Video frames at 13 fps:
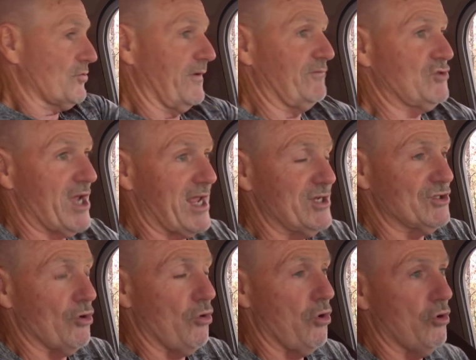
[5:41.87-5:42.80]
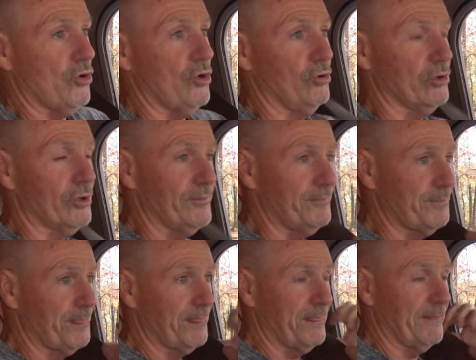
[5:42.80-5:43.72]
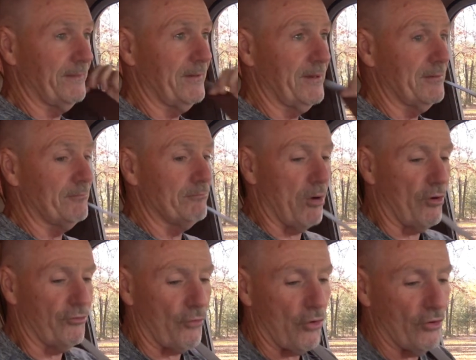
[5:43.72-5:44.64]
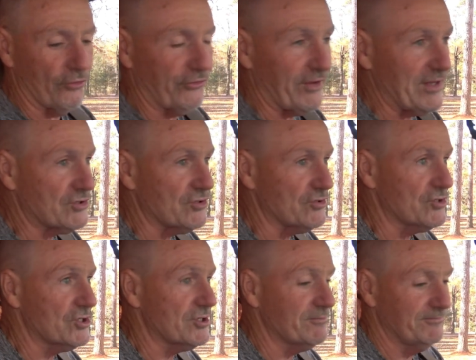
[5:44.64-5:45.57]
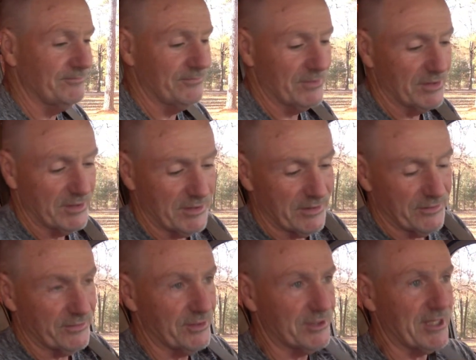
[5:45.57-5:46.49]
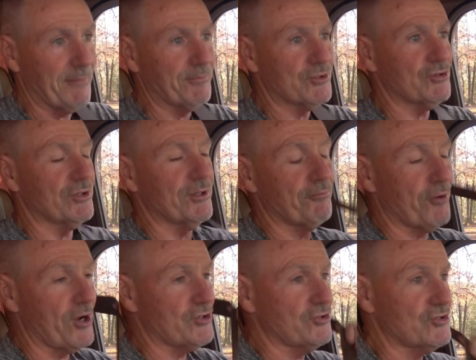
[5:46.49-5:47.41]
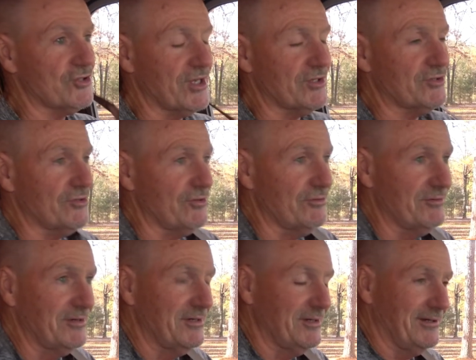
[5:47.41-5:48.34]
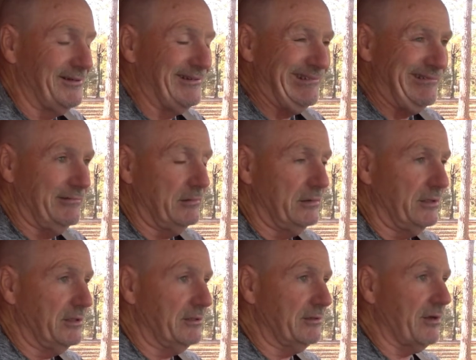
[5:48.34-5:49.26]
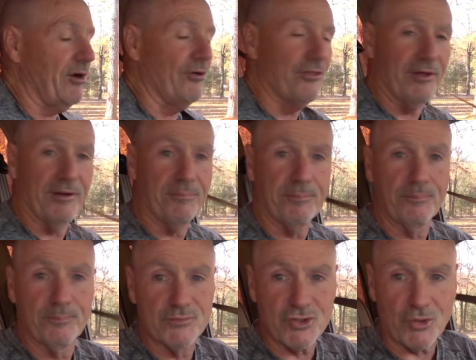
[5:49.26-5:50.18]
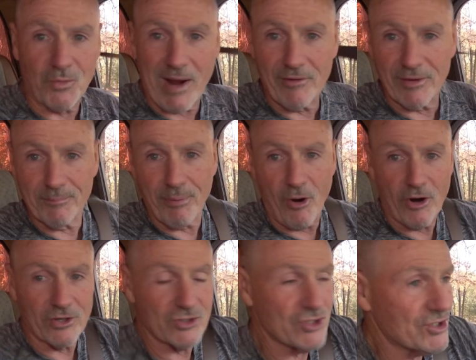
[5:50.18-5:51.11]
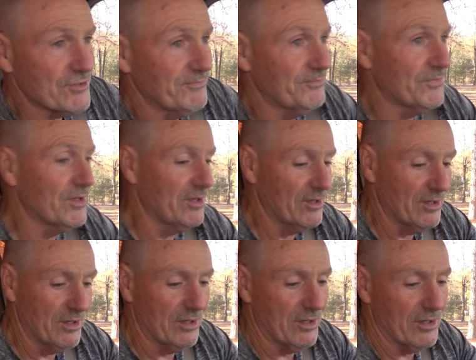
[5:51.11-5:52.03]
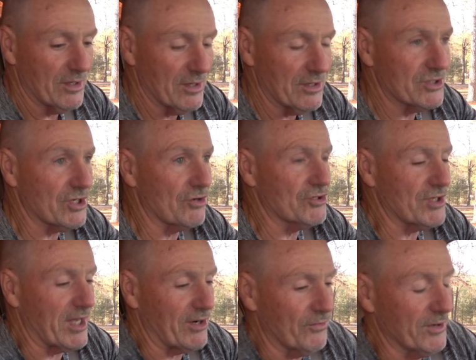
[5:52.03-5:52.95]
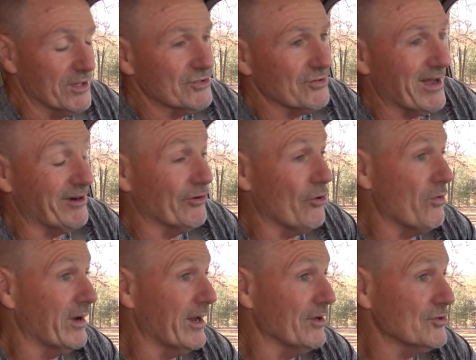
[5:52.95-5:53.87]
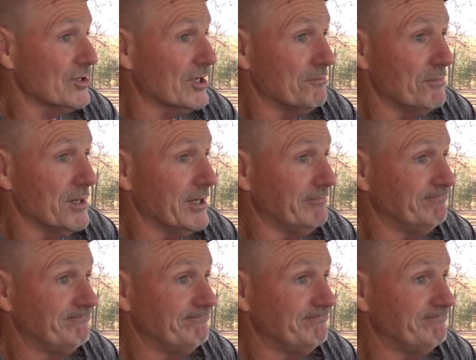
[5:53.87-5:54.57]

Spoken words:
we've changed the oil cooler, both oil sensors, the temperature and the pressure sensor, and all the surrounding parts associated with it. So I don't know what else it could be.